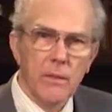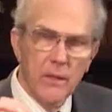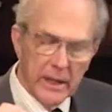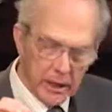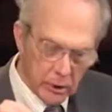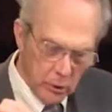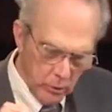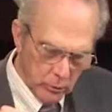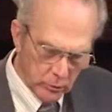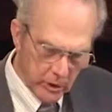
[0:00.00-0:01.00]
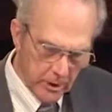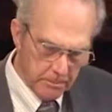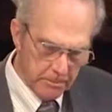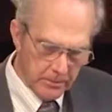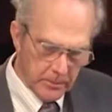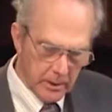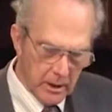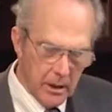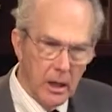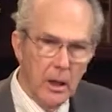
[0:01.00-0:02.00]
They accused him
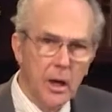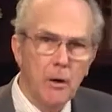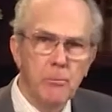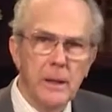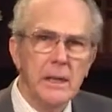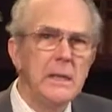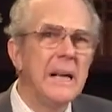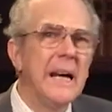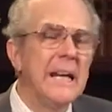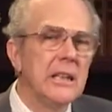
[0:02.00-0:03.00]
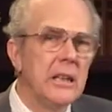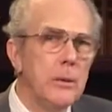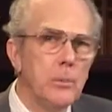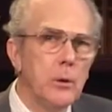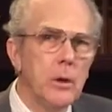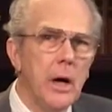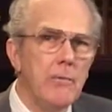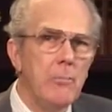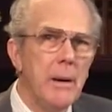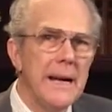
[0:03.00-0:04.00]
of being a keeper
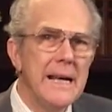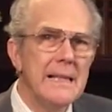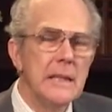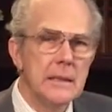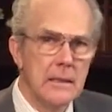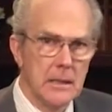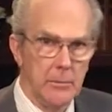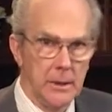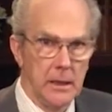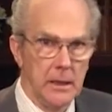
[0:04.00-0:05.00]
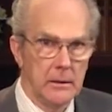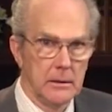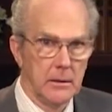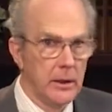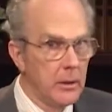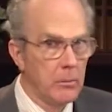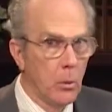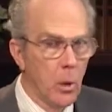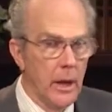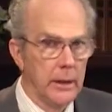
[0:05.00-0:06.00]
of bad company. Number
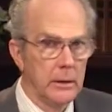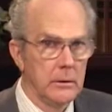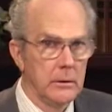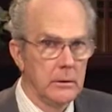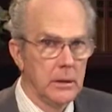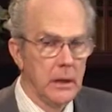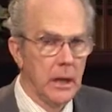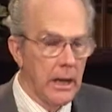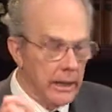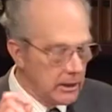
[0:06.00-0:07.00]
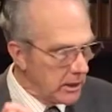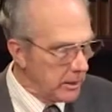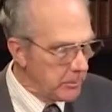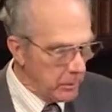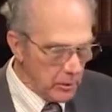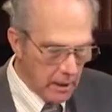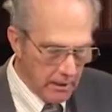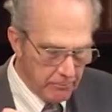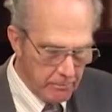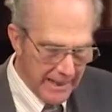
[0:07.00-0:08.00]
one, a keeper
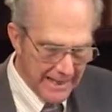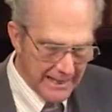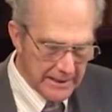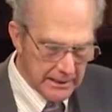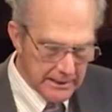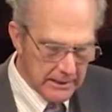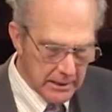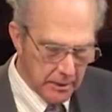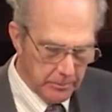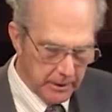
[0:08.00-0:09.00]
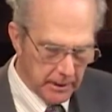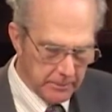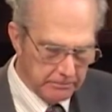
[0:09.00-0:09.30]
of bad company.